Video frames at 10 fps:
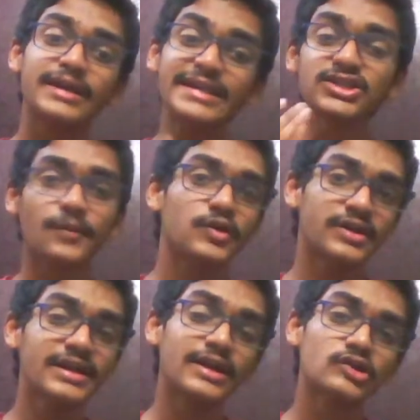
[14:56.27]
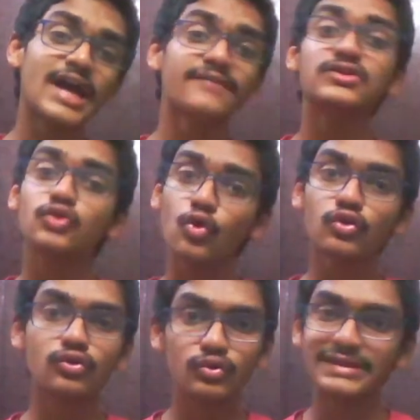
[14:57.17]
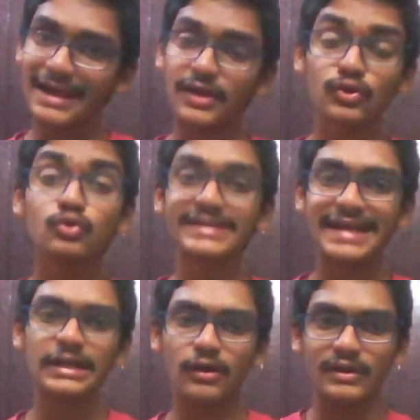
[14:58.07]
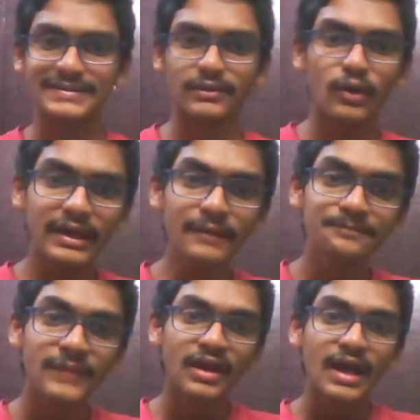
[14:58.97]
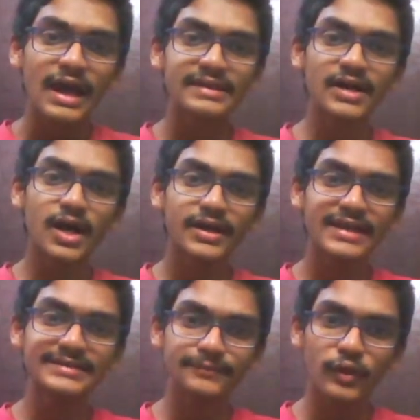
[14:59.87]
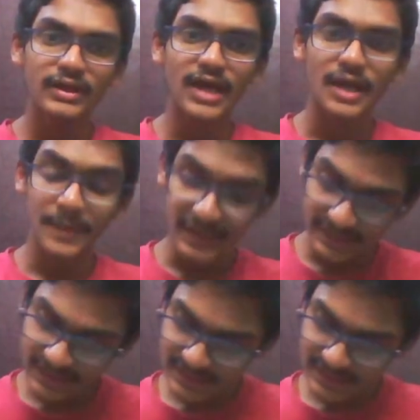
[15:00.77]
Each community cannot have its own rules and laws. Okay. And the next important government is the